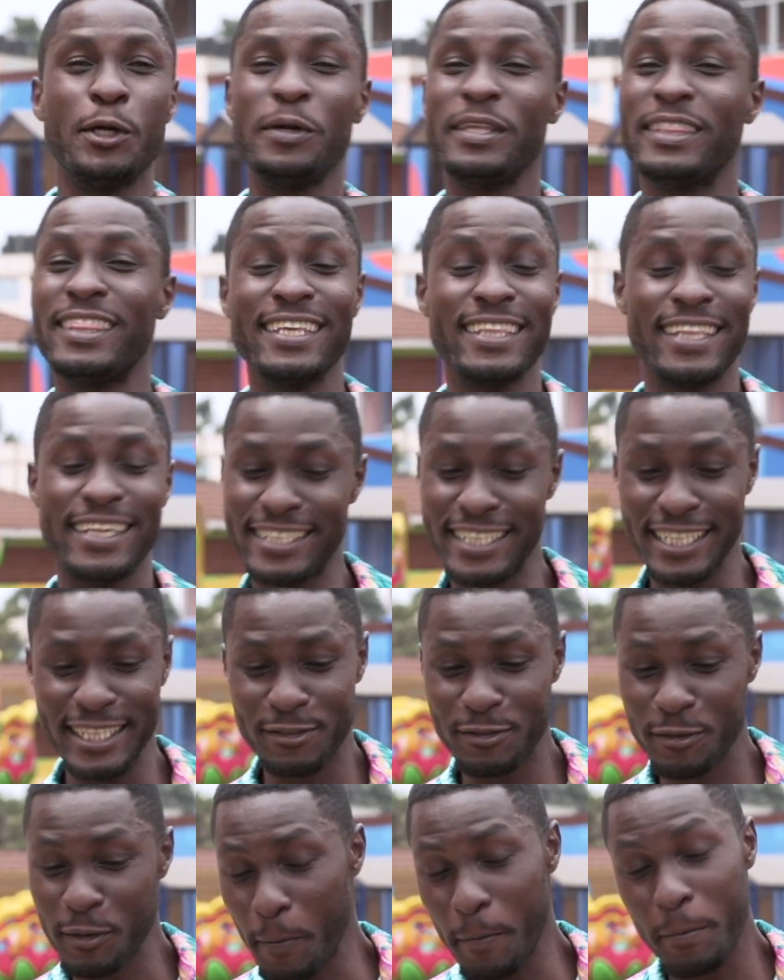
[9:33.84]
Don't think that
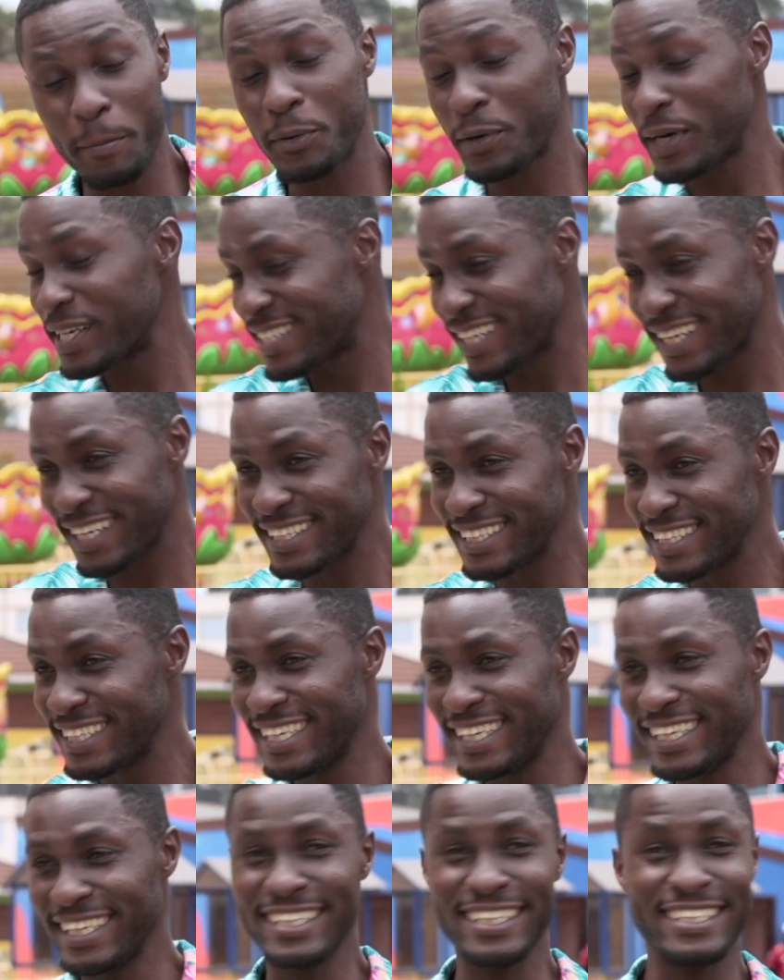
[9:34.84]
she's from
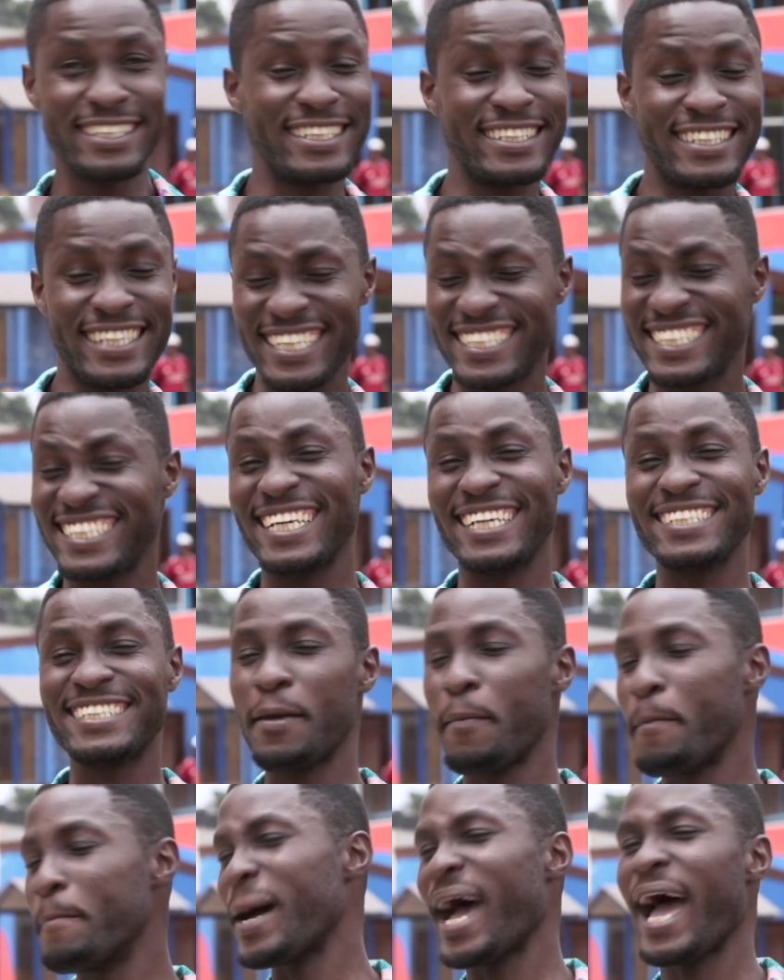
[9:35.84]
Britain. She says it
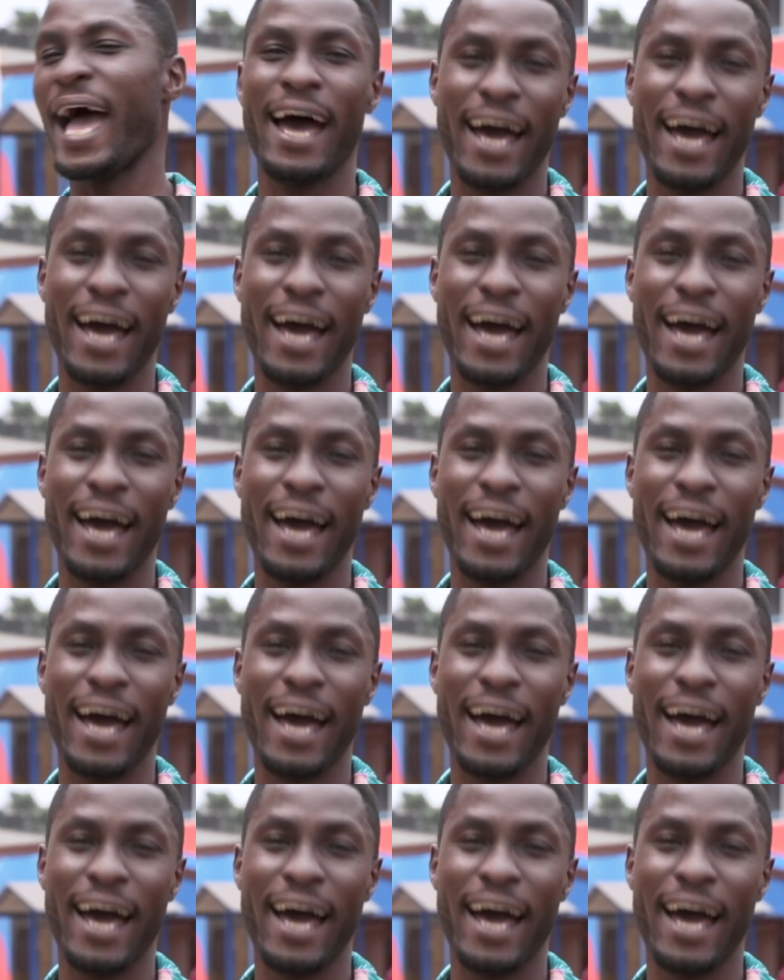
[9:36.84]
doesn't